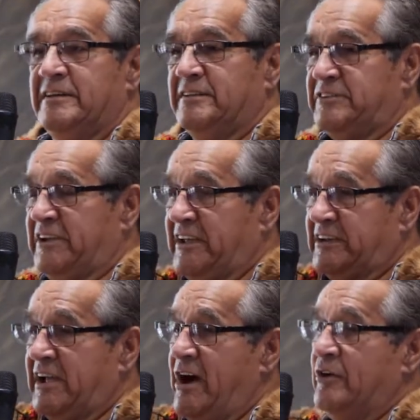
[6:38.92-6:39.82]
to get
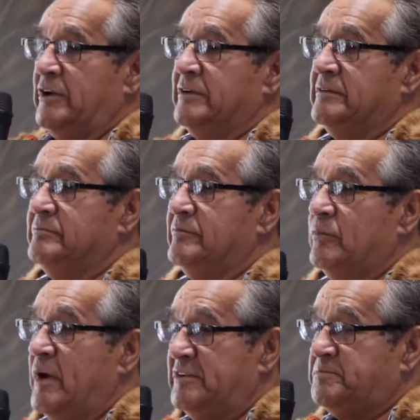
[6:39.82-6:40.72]
going.
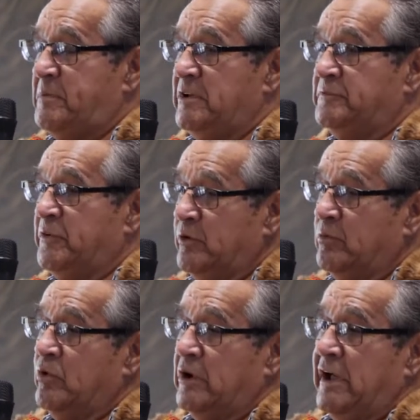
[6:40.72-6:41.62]
1 spoonful of
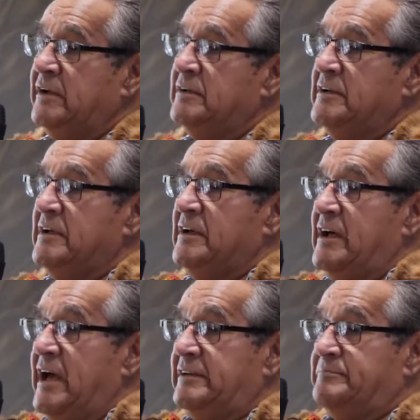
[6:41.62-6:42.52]
water.
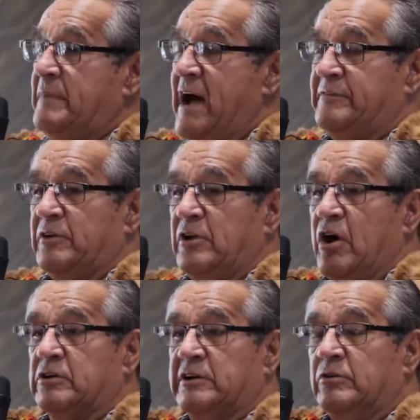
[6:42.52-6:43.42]
And Marvel
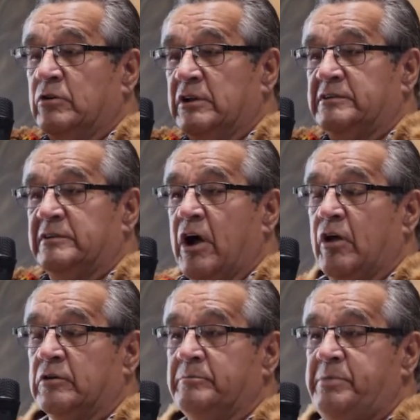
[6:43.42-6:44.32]
Lock and all
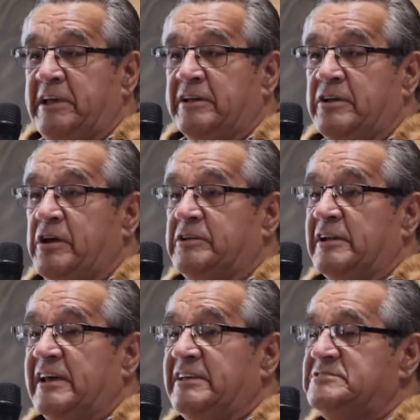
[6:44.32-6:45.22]
Golden Pig and
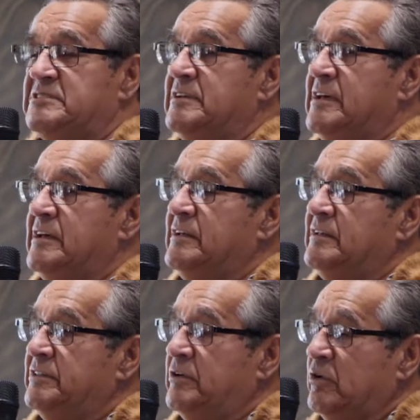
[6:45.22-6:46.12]
Hercules,
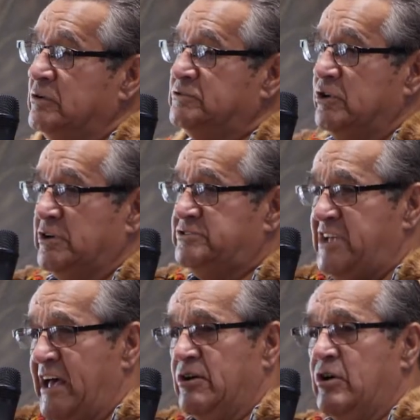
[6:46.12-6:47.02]
they're all sort of
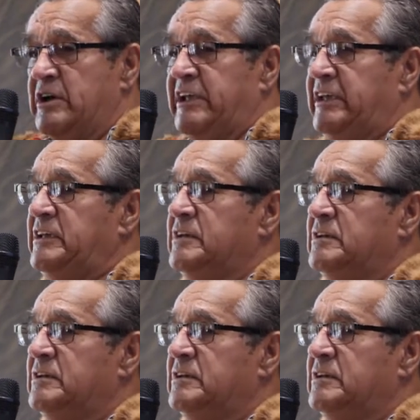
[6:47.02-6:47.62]
saline-y,